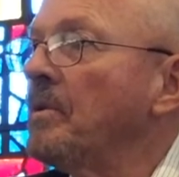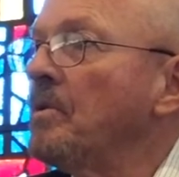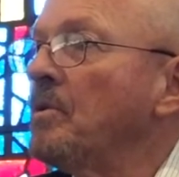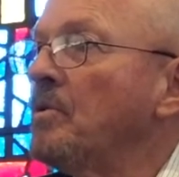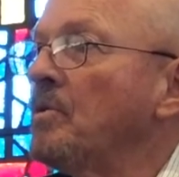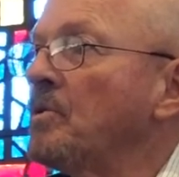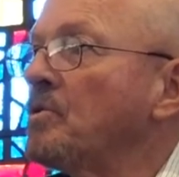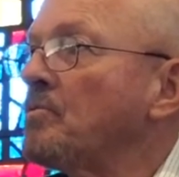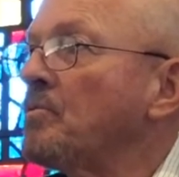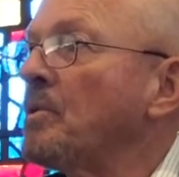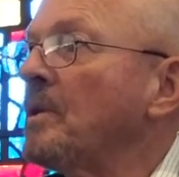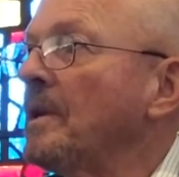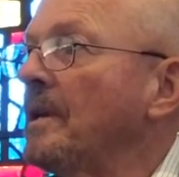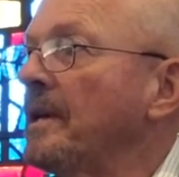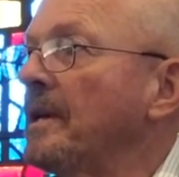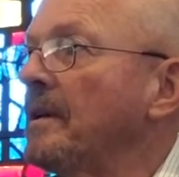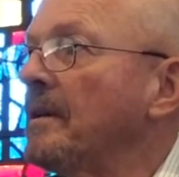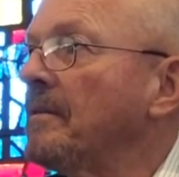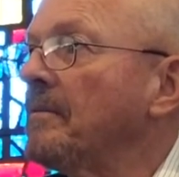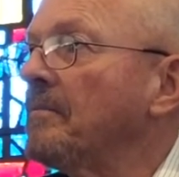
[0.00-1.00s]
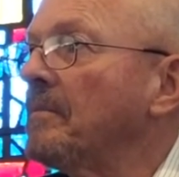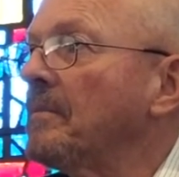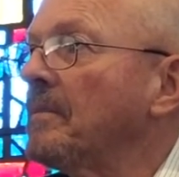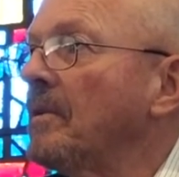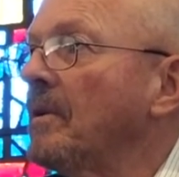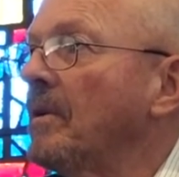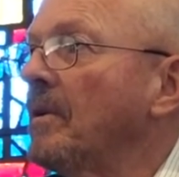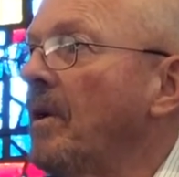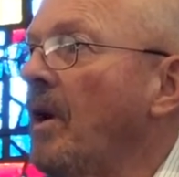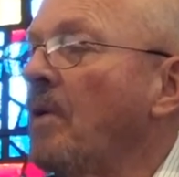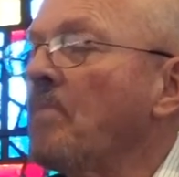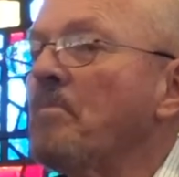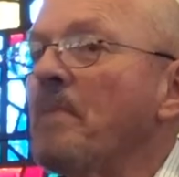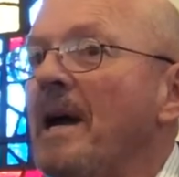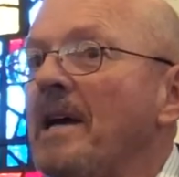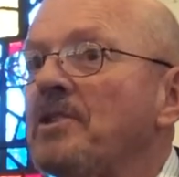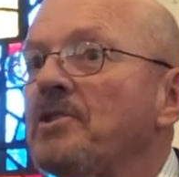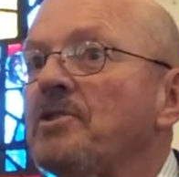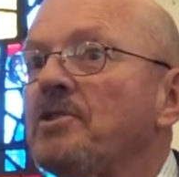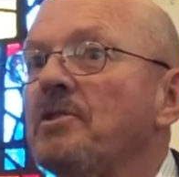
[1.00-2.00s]
who is really our
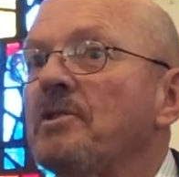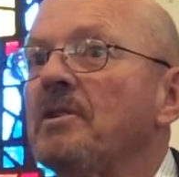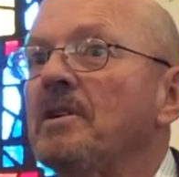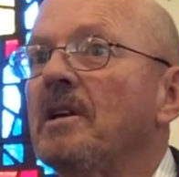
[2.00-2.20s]
master